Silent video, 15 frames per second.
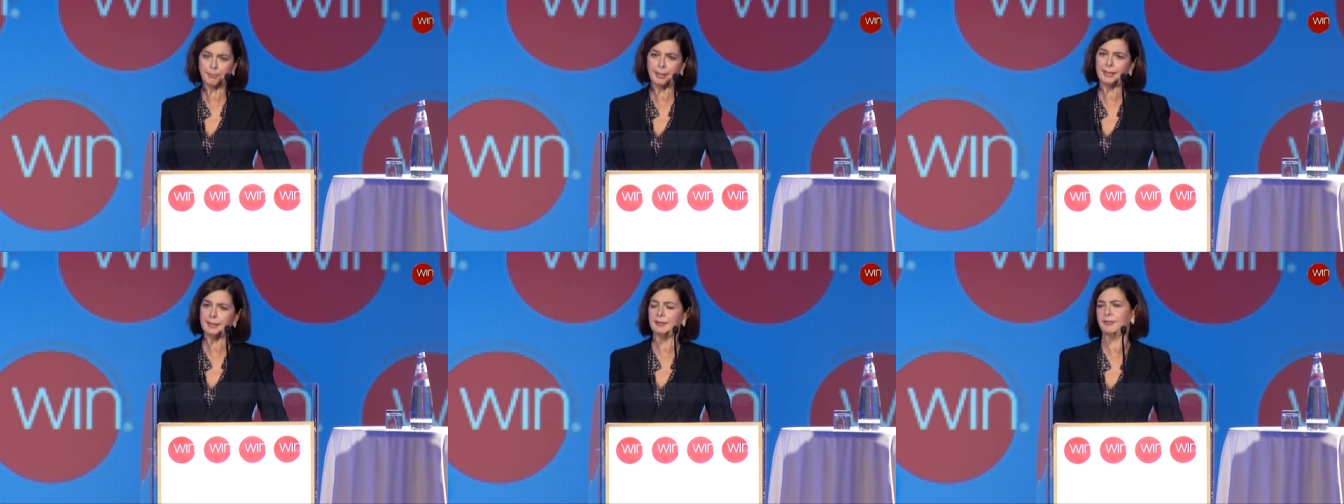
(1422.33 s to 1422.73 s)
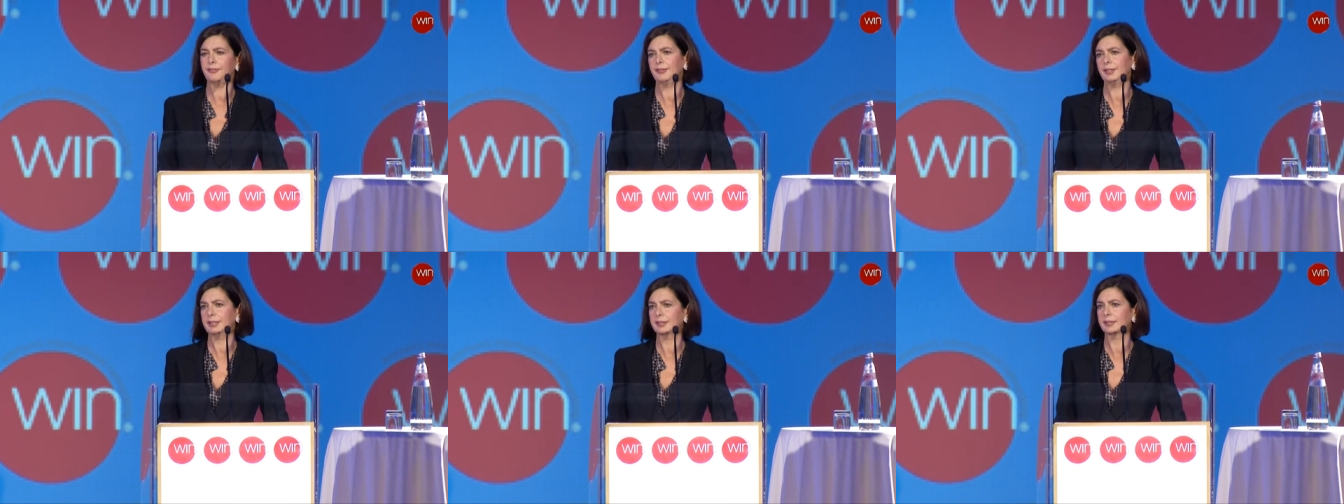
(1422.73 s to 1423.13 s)

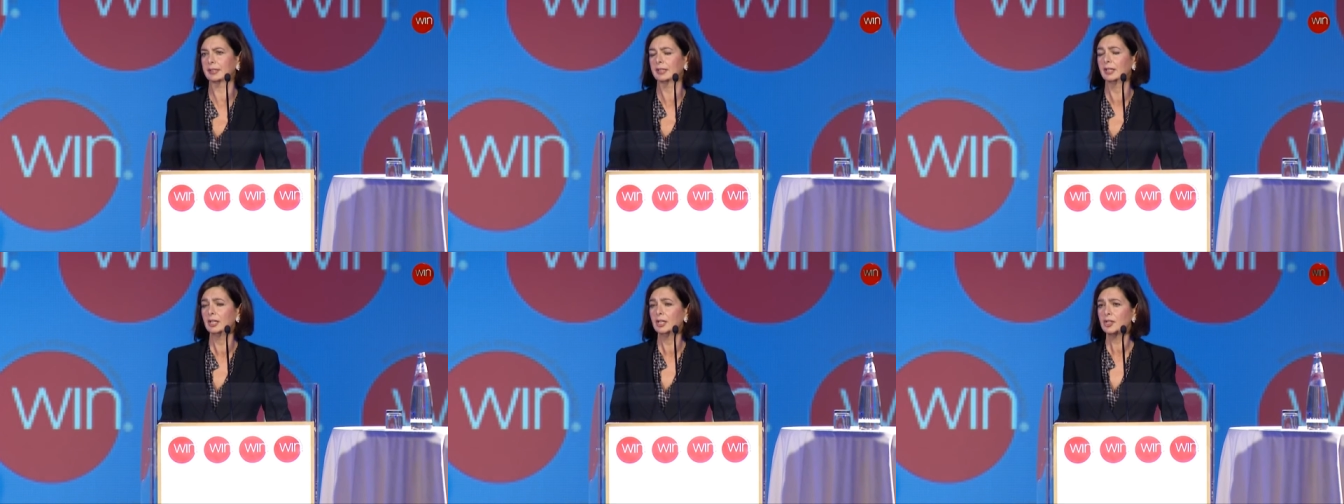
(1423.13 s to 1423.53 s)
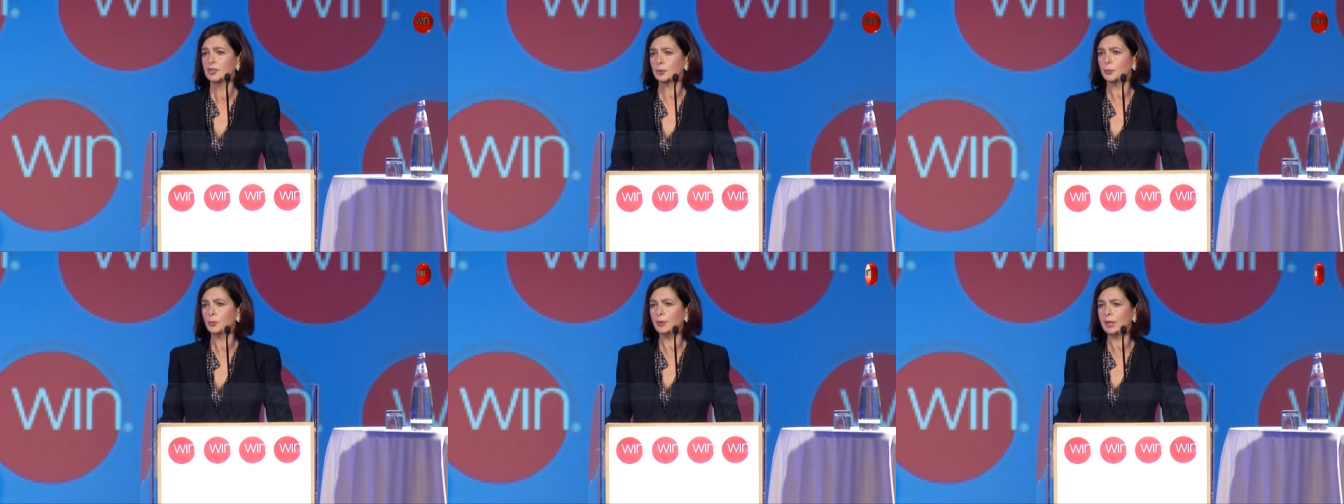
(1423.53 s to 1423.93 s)
benefit.
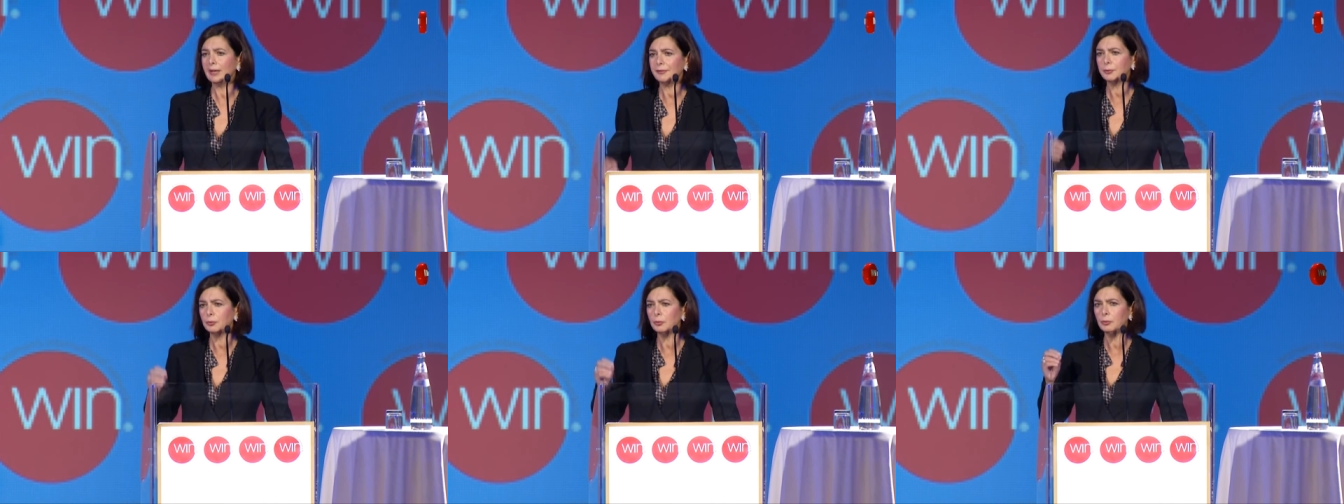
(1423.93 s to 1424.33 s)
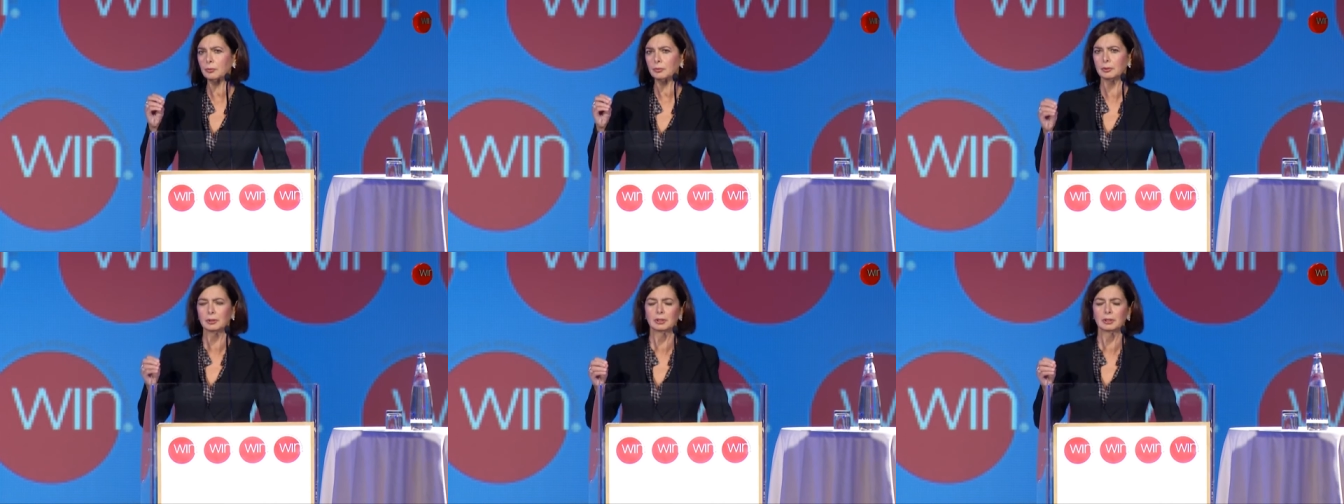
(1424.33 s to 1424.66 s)
So we have to